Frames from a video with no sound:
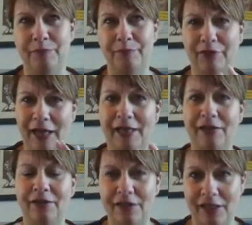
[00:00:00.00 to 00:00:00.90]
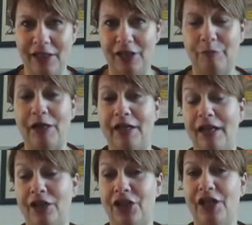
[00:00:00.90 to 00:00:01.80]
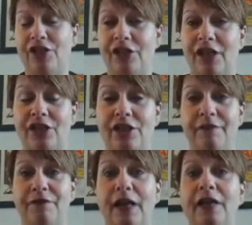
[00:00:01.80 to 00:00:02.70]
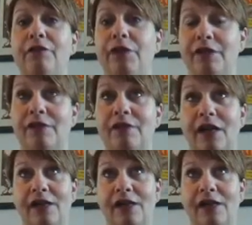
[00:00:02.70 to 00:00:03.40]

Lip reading: brain and the teenage brain and how it changed is actually fairly recent.